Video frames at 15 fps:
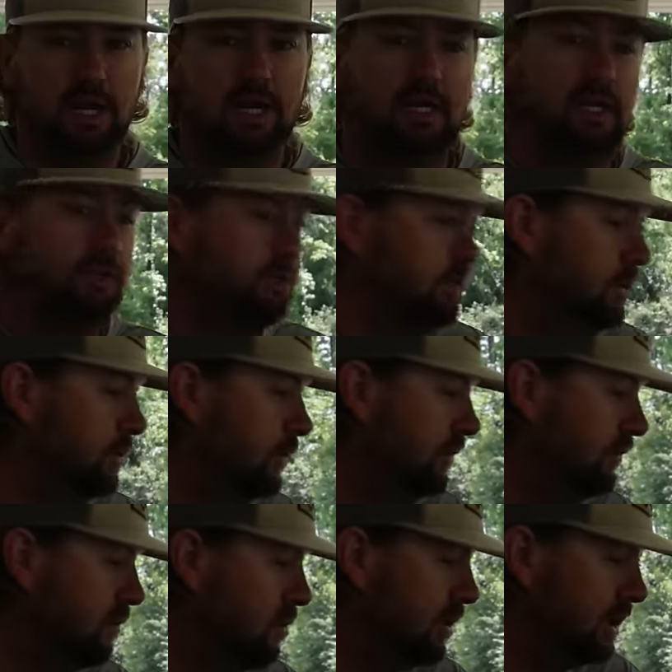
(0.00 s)
Icast
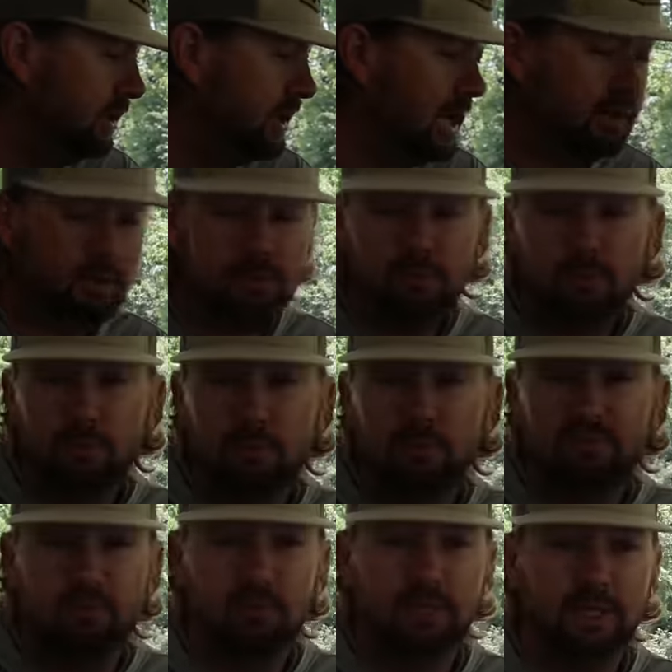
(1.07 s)
2024, and got to use a little bit
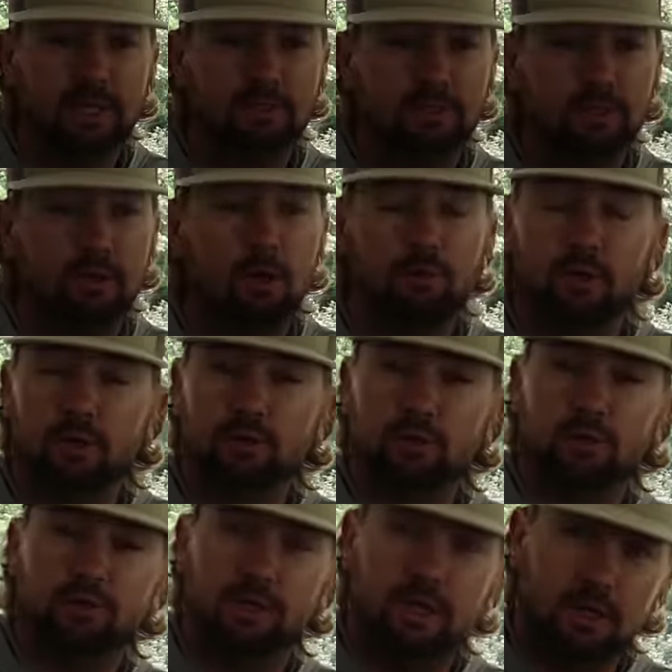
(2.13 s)
before that. So hope y'all
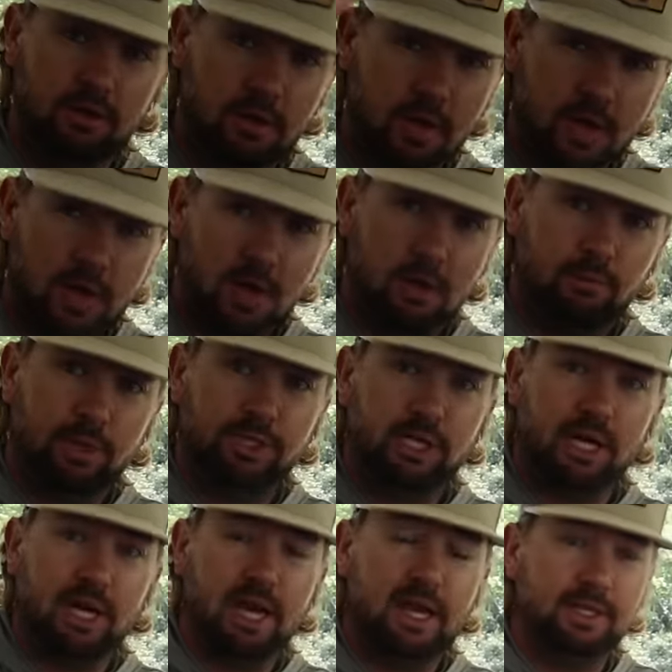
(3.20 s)
enjoyed the video.
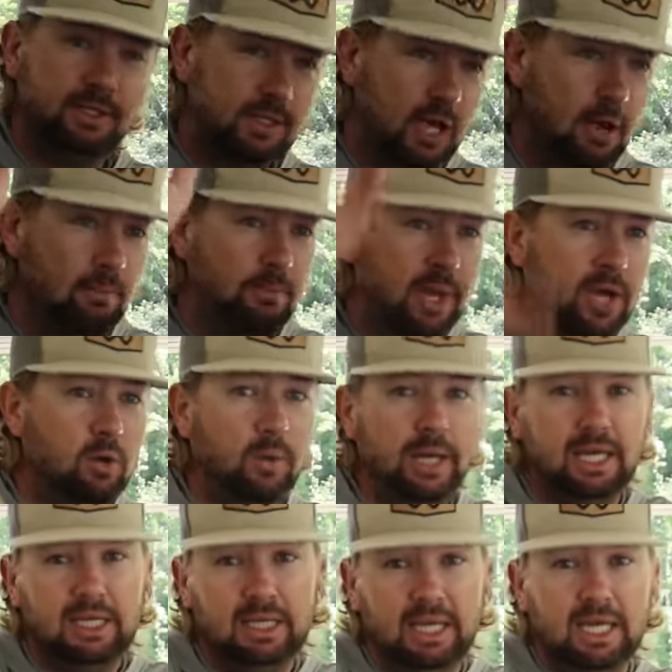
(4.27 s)
Appreciate it, guys.
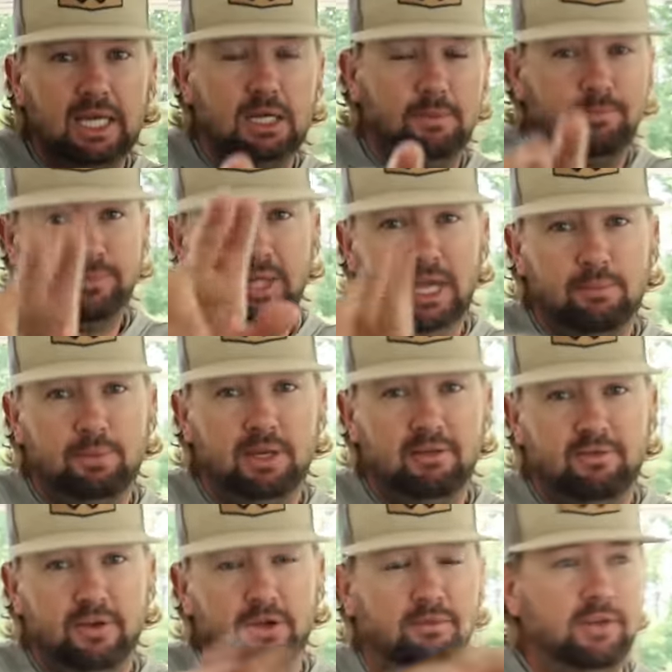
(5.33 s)
Pickwick Lake
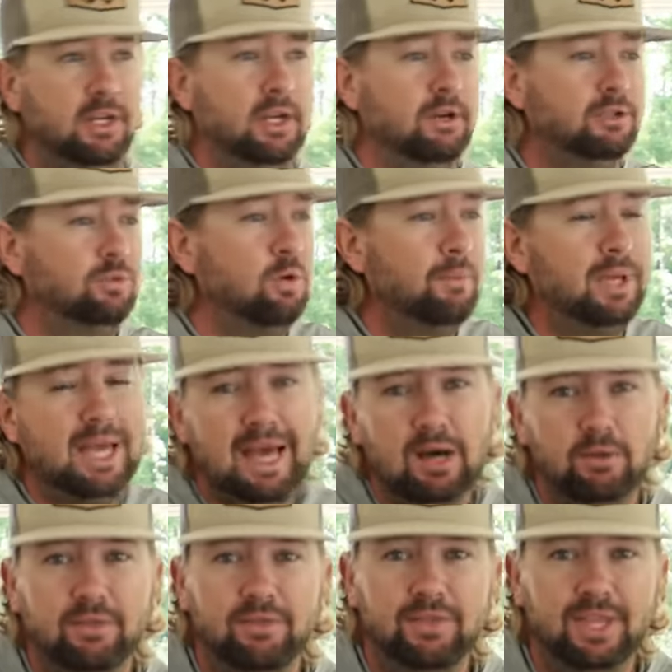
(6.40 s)
NPFL videos will be
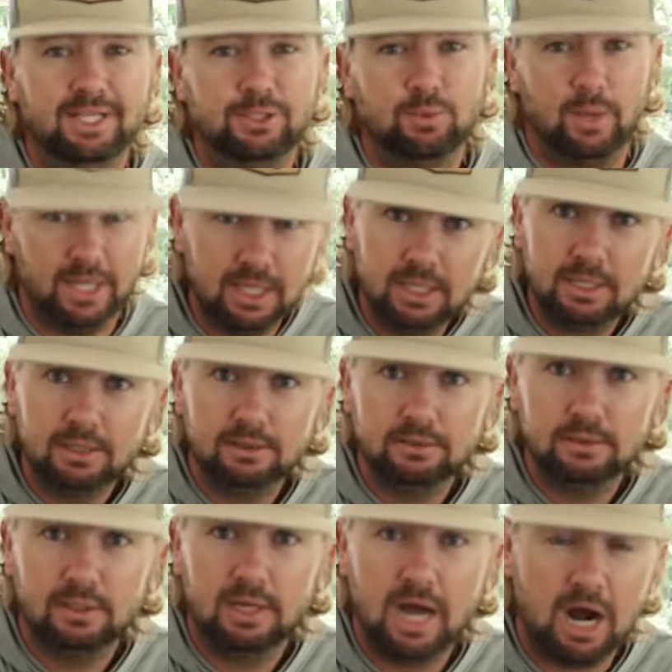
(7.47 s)
out this week.
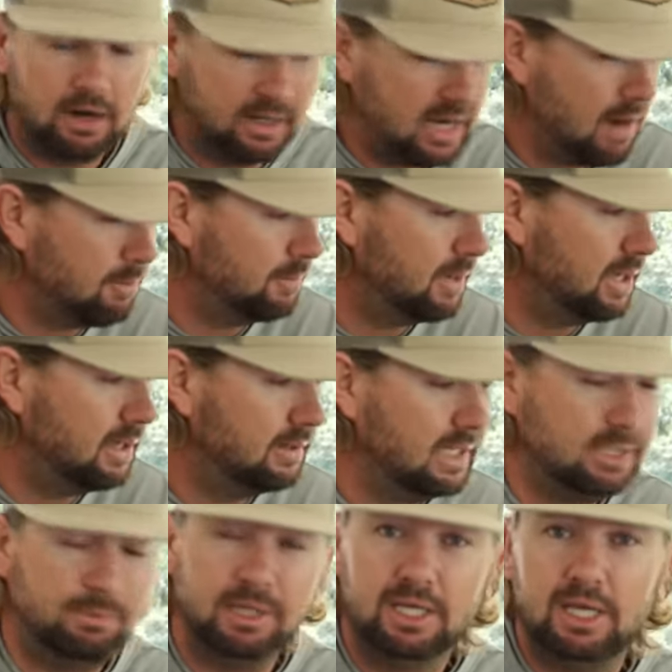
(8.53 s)
Hired a cameraman.
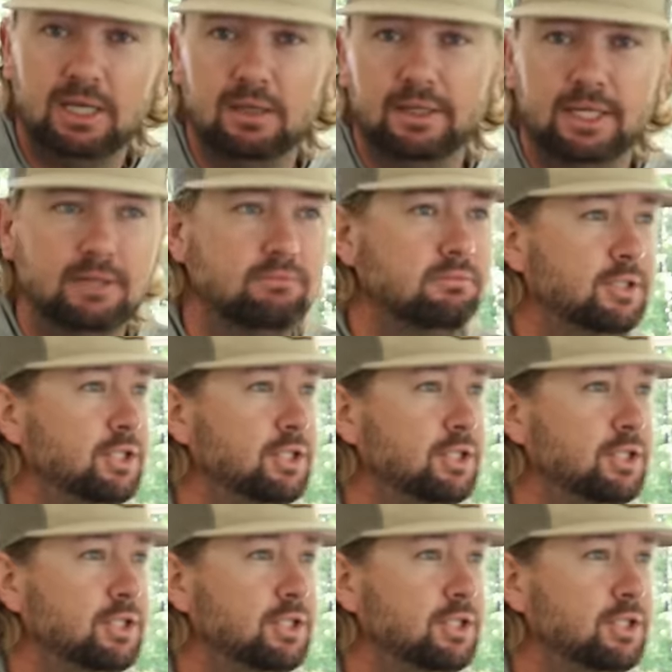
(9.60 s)
He's been killing it.